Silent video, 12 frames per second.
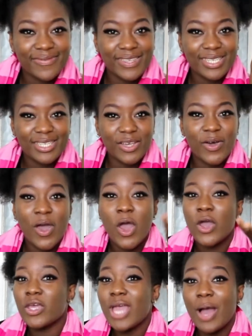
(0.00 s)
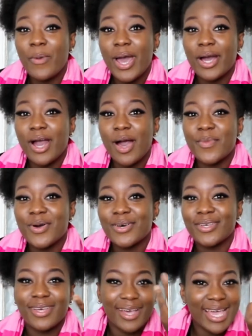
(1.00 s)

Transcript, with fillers: video you're welcome oh,